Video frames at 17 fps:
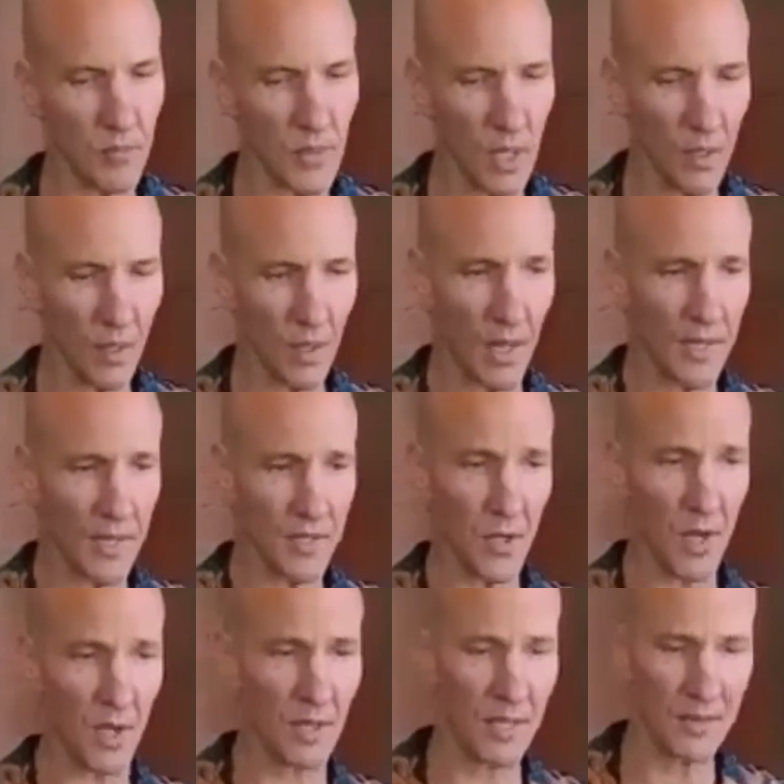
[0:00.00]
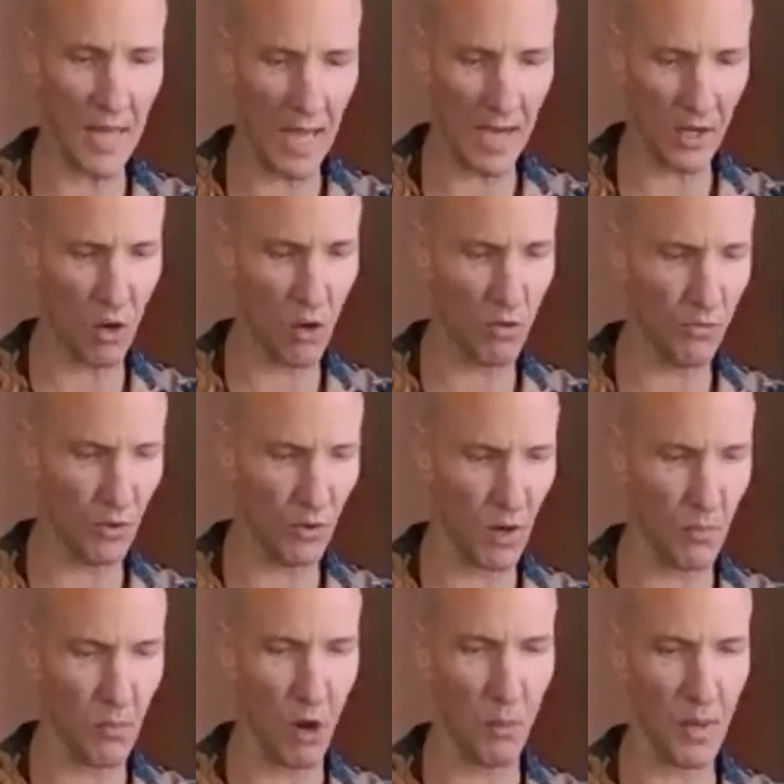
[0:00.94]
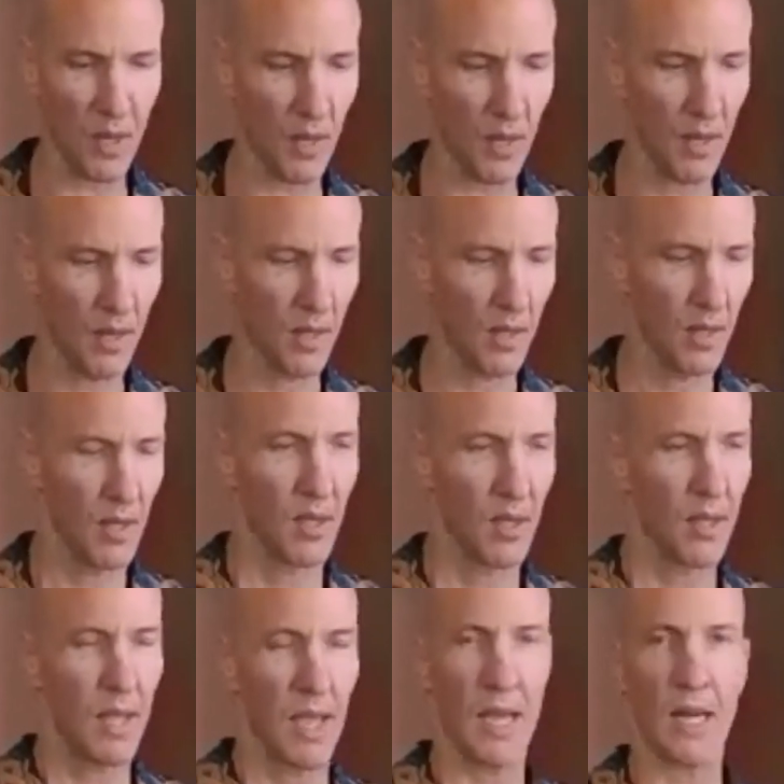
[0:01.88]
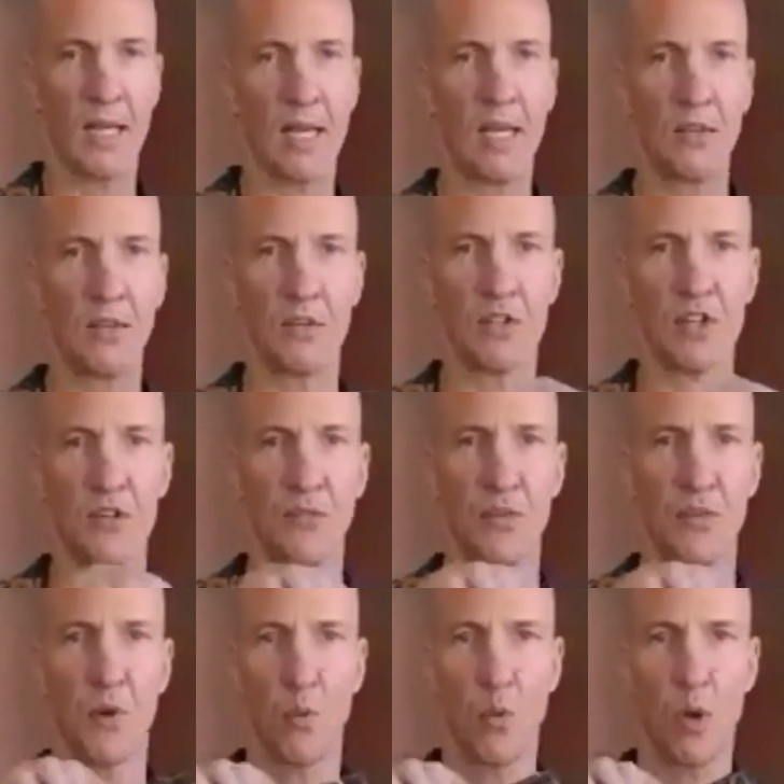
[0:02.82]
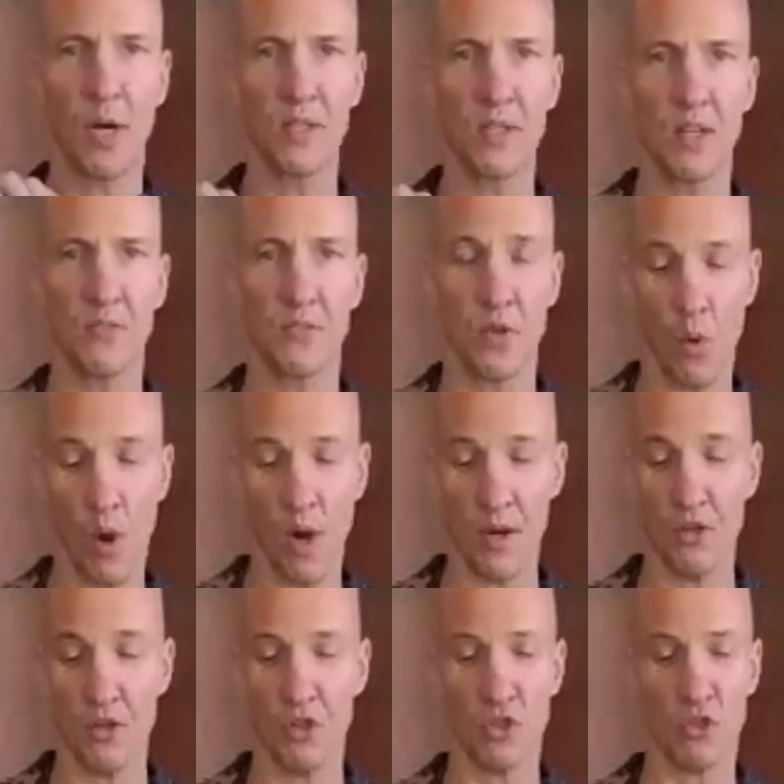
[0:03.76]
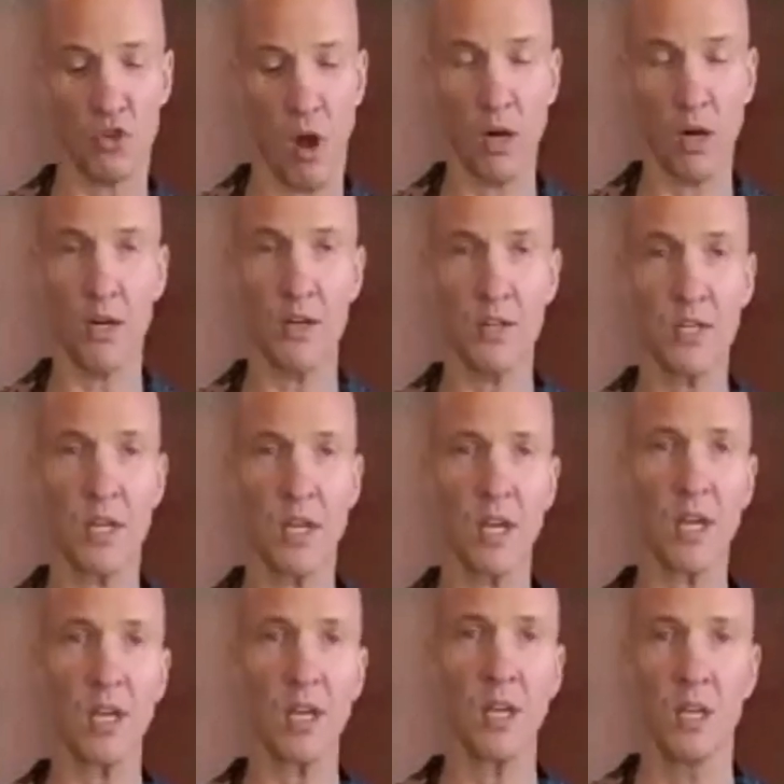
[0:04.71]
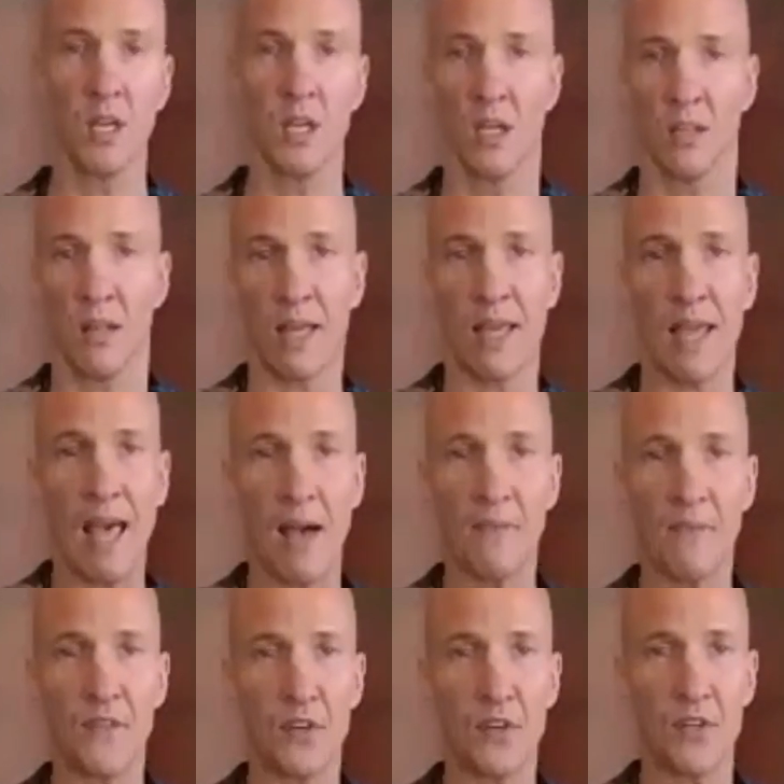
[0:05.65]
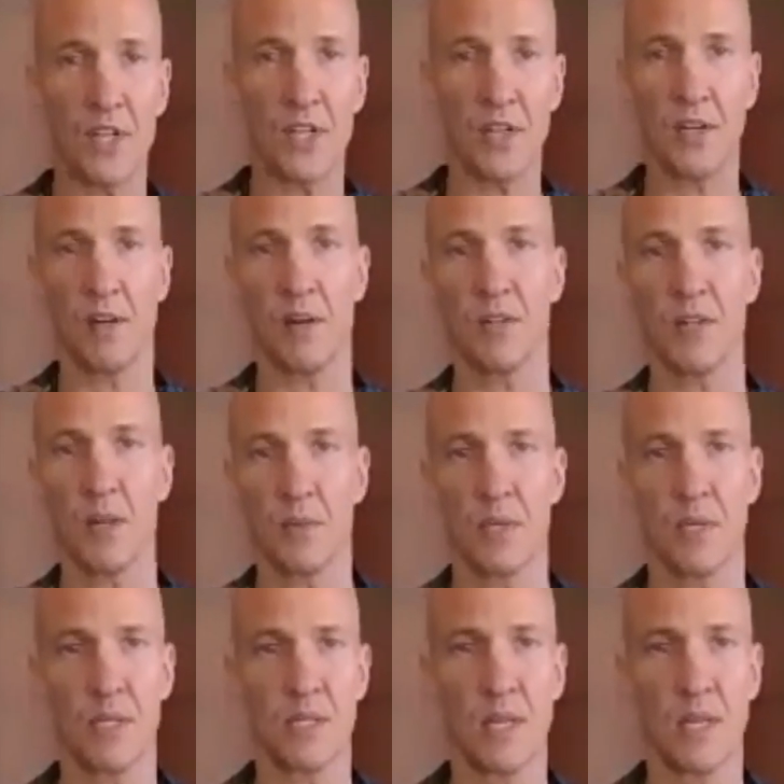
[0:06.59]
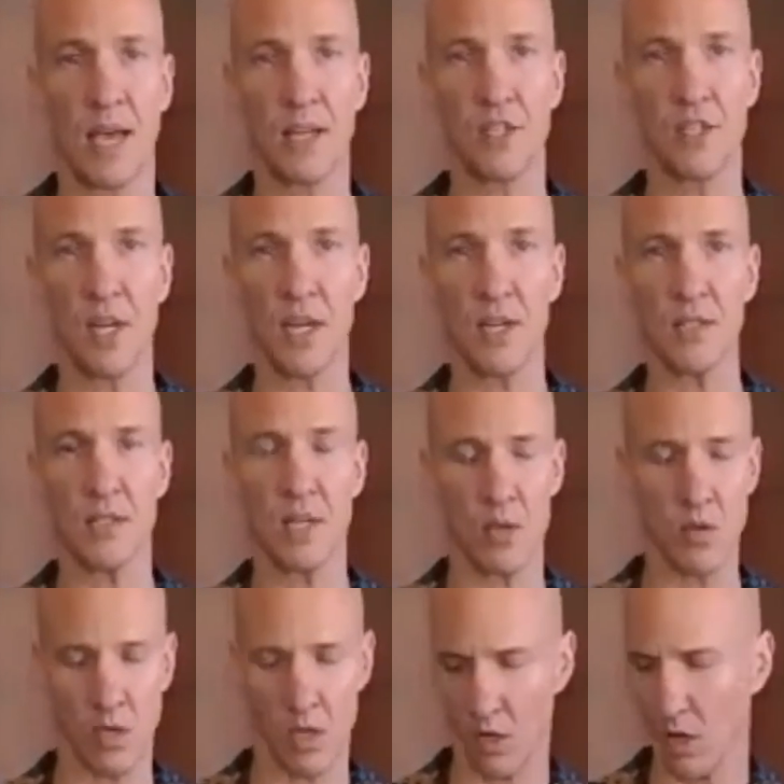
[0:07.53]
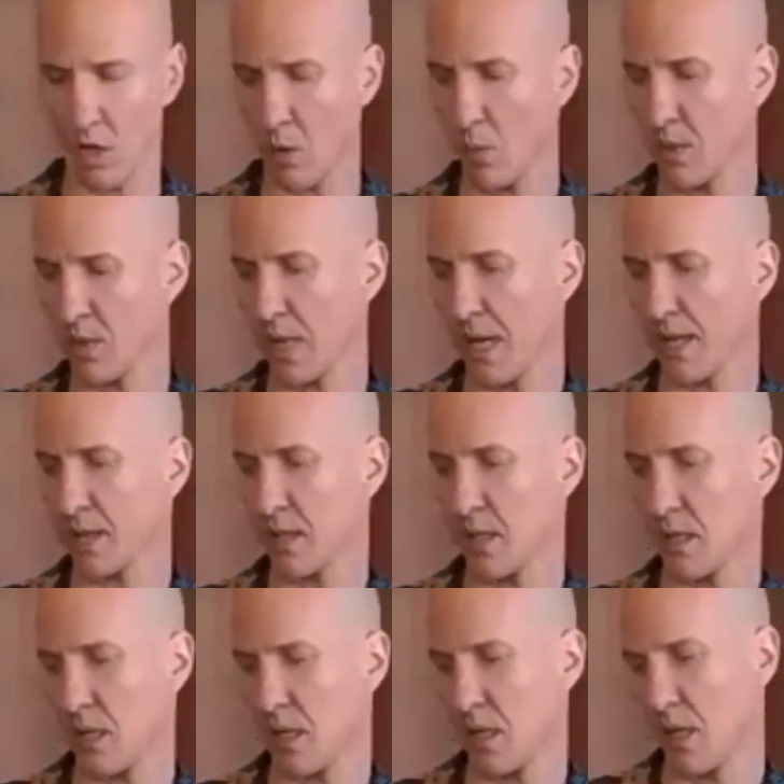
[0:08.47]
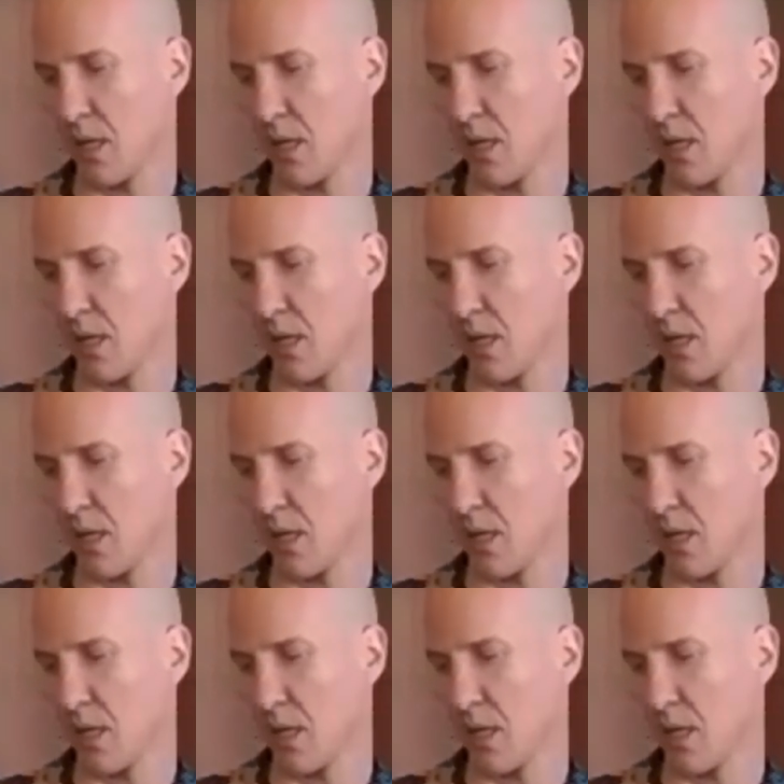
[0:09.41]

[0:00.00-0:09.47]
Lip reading: Okay, so I'll let that go for a moment. And again, there's different ones. If you want a stronger tea, like after dinner or something to digest, then you can go with like the